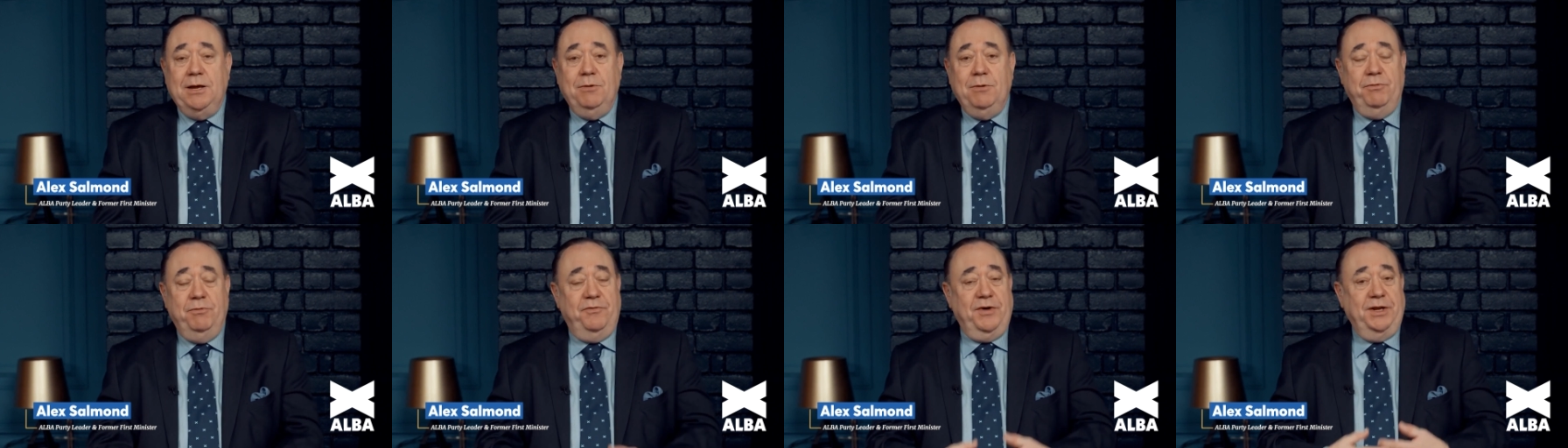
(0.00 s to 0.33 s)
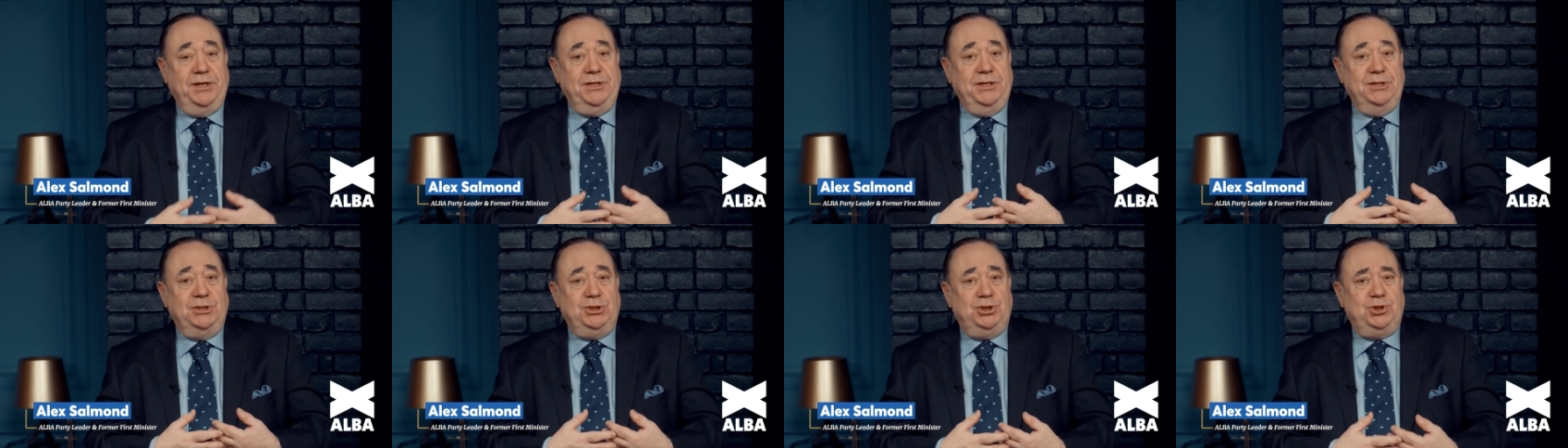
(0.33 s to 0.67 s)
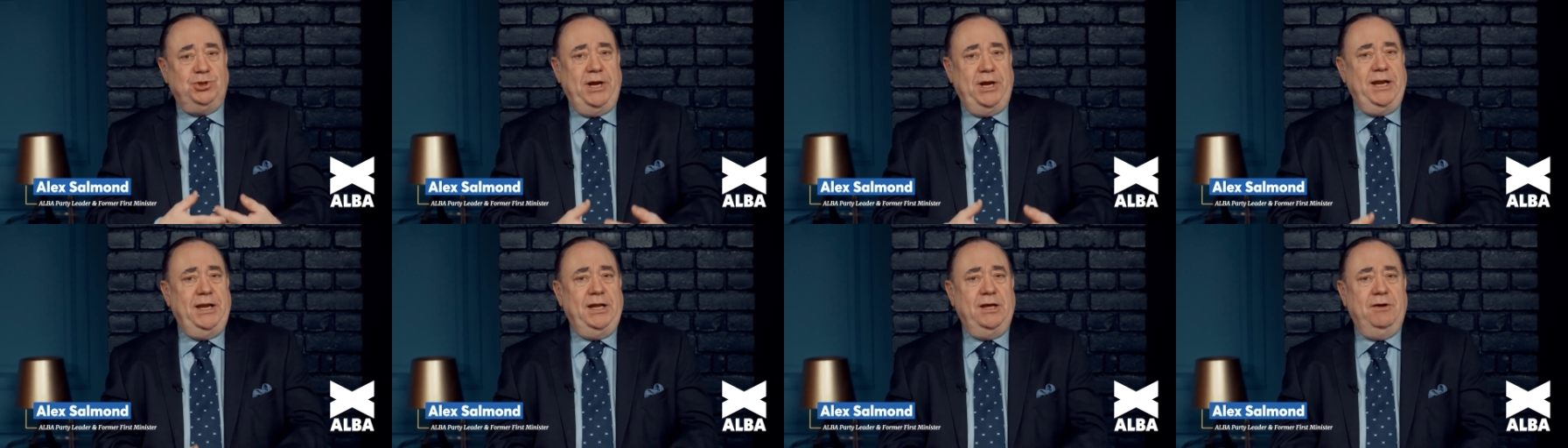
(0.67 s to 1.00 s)
we've had the
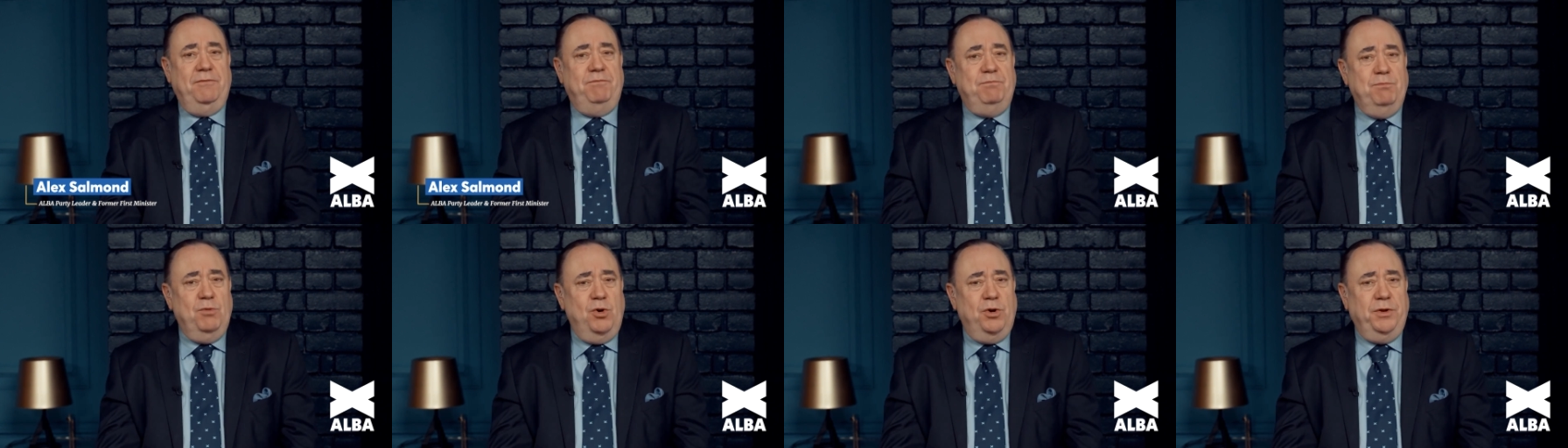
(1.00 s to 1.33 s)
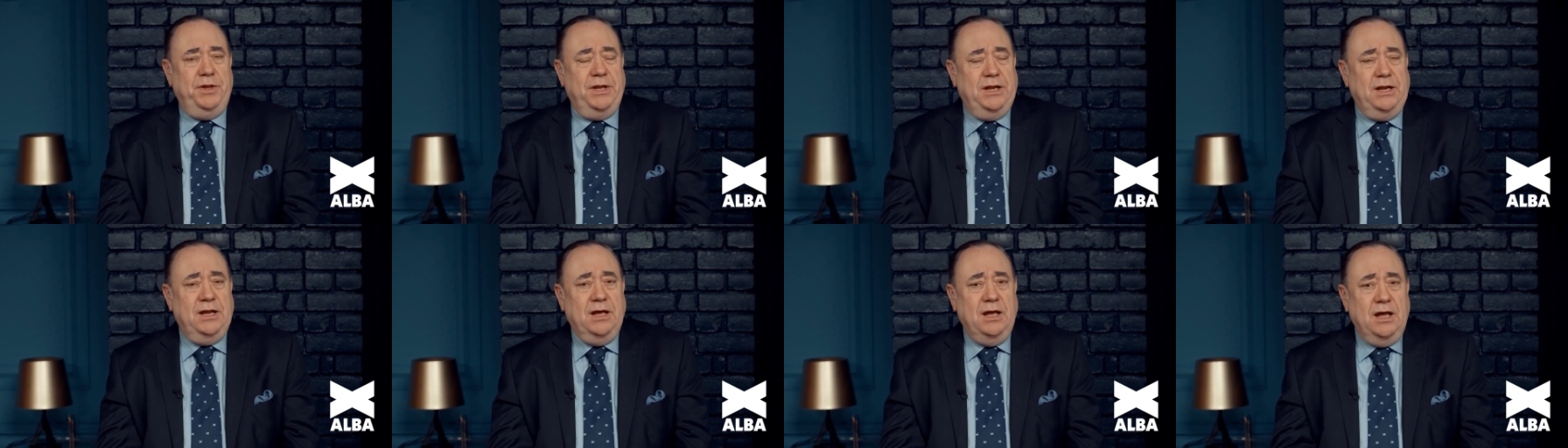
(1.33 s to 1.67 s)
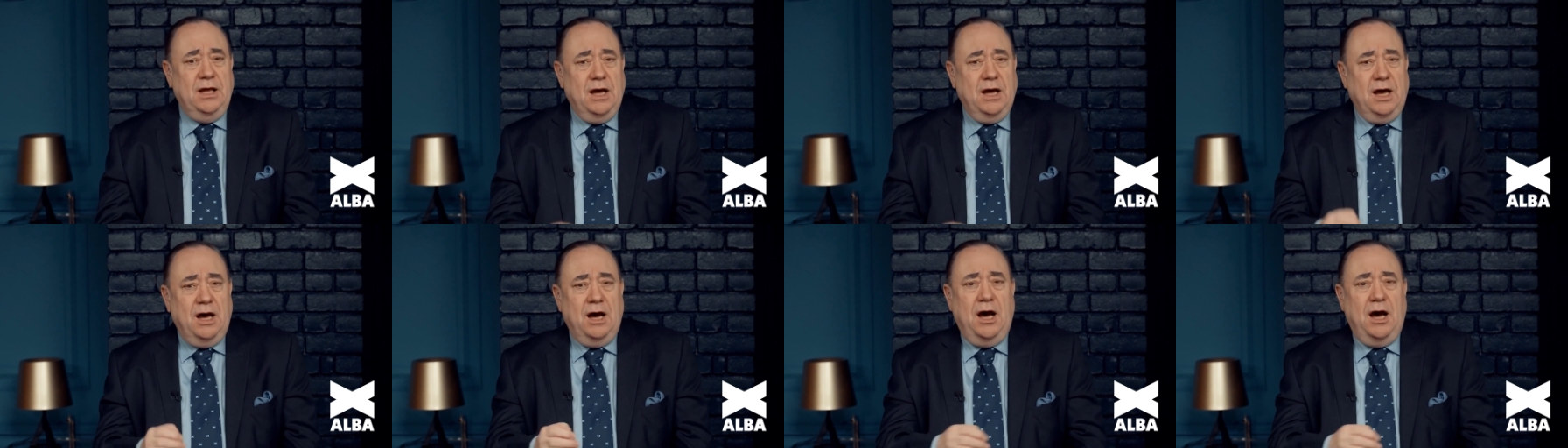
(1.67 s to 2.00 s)
training of more than
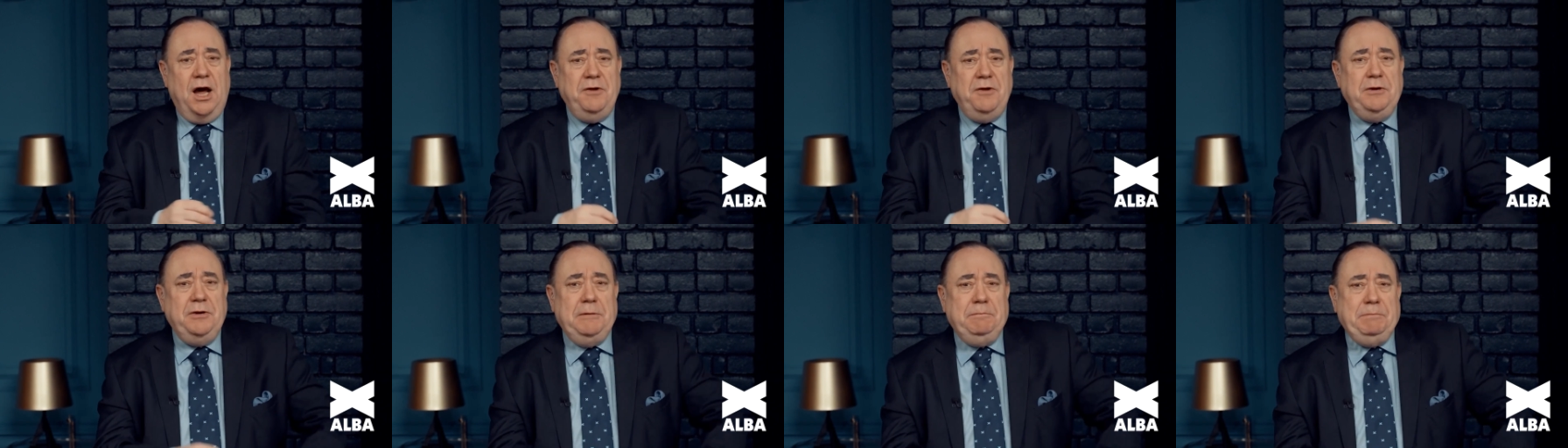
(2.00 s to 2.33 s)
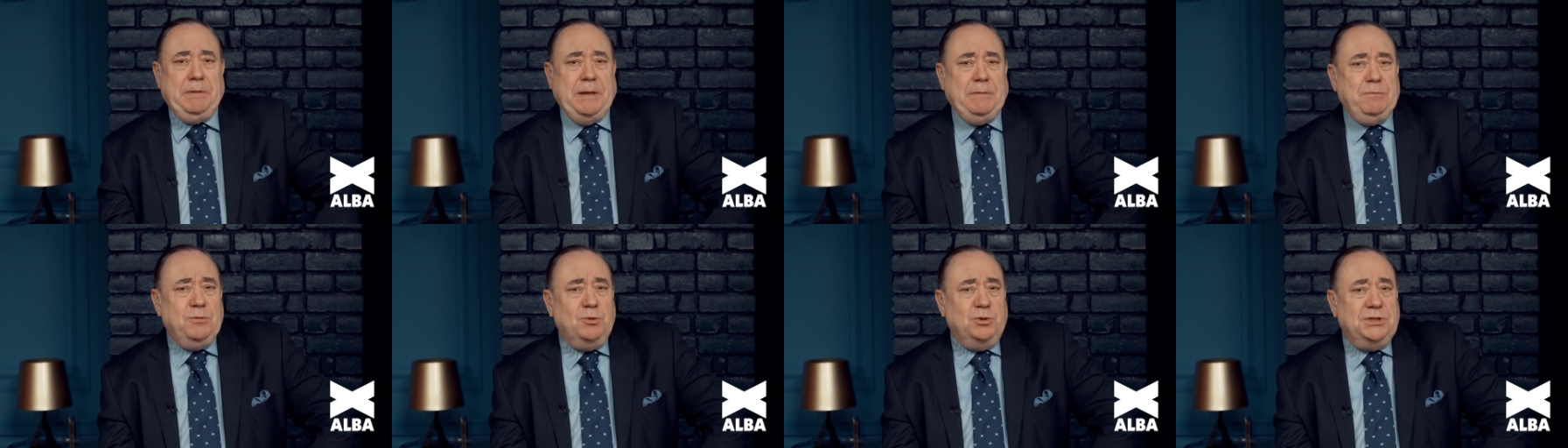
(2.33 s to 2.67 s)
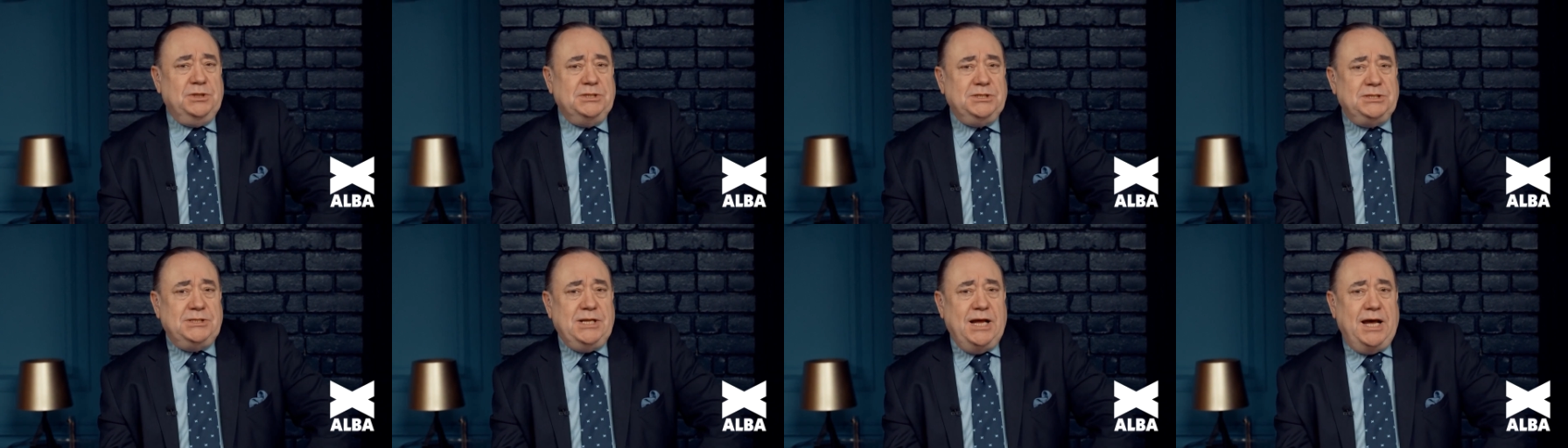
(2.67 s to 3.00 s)
100 people
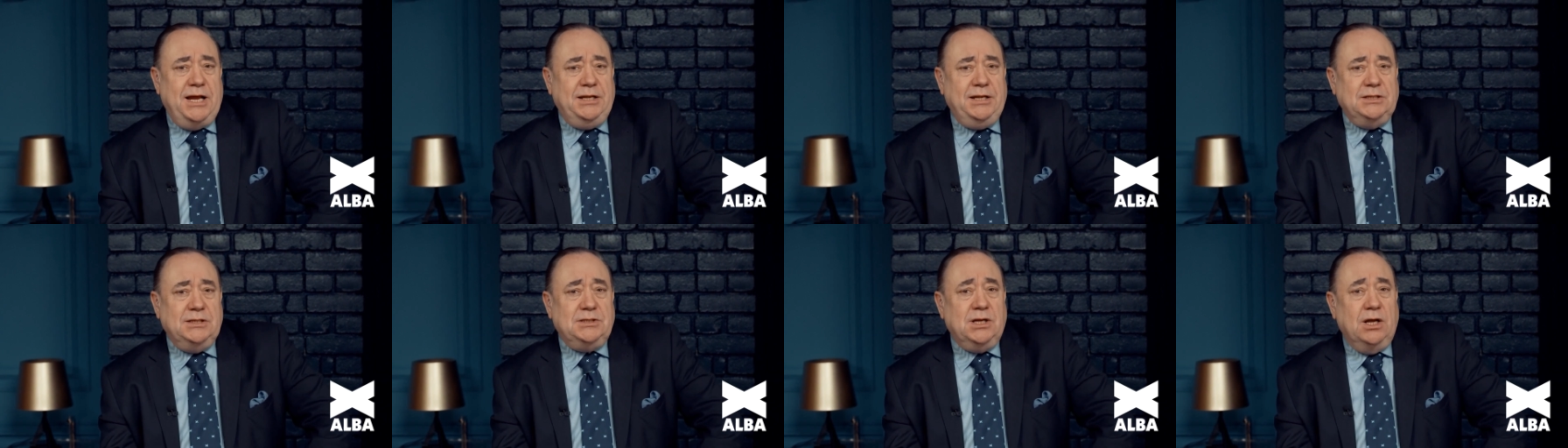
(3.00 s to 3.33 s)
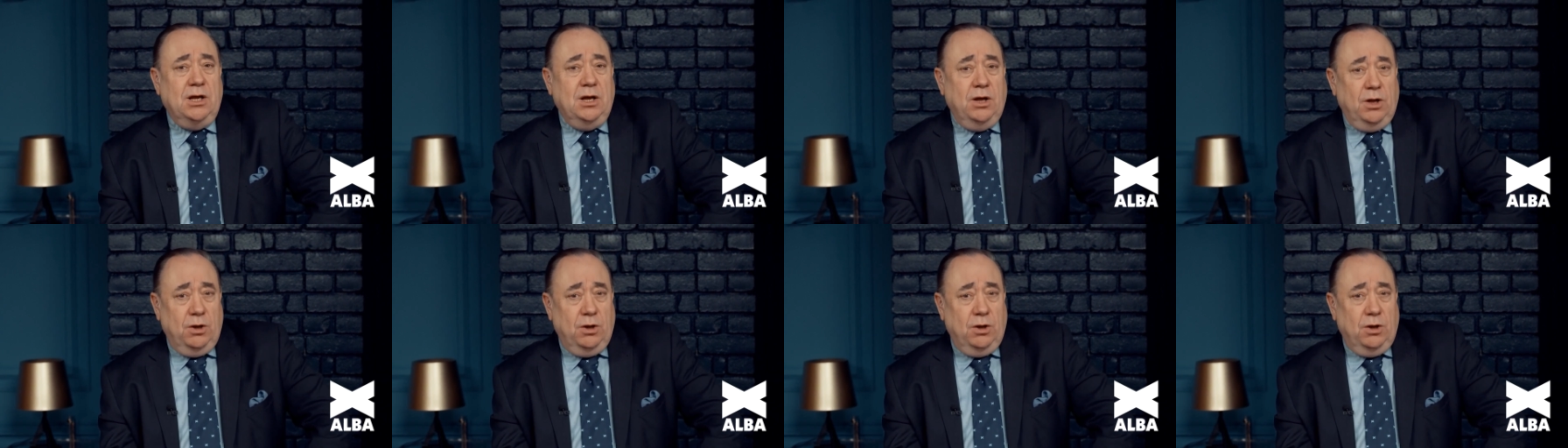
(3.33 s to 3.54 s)
to stand as